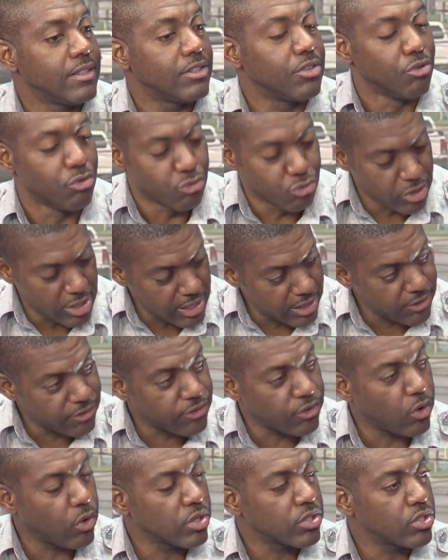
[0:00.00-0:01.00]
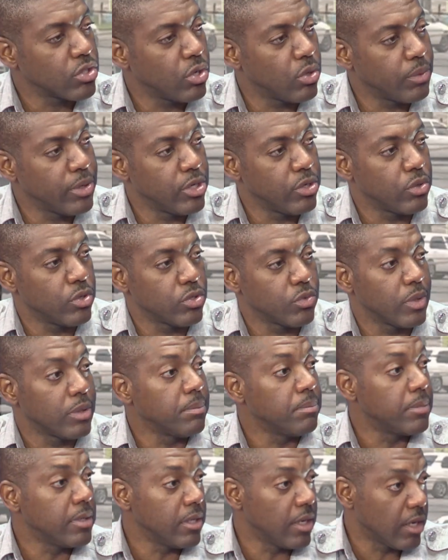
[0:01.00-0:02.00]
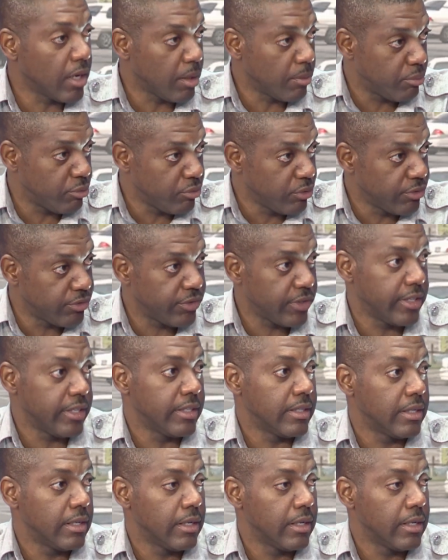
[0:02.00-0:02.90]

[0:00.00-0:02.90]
reinforce your windows with burglar proofing.